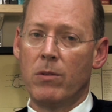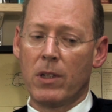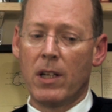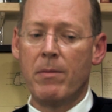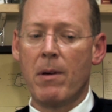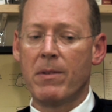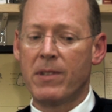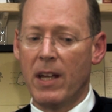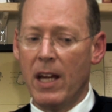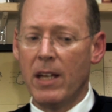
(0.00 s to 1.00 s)
we're going to be able to
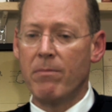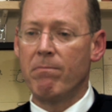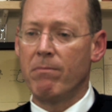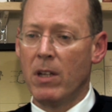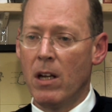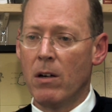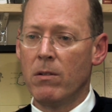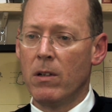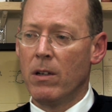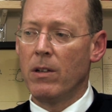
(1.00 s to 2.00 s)
say,
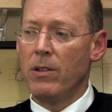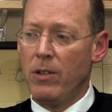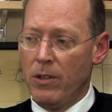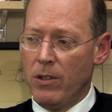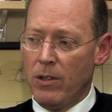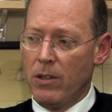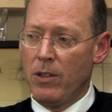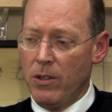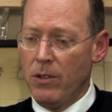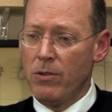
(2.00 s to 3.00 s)
hey,
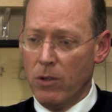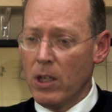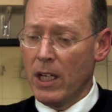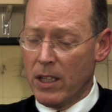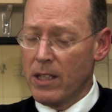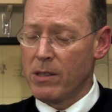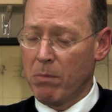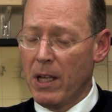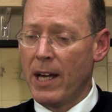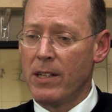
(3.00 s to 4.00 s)
you look at this
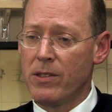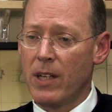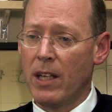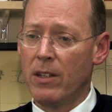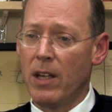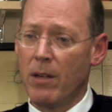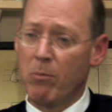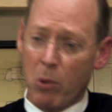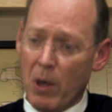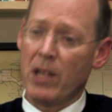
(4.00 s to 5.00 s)
place
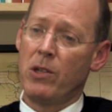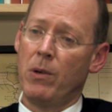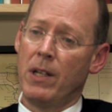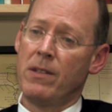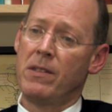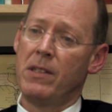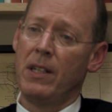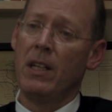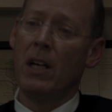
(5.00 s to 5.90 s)
and point to it and see,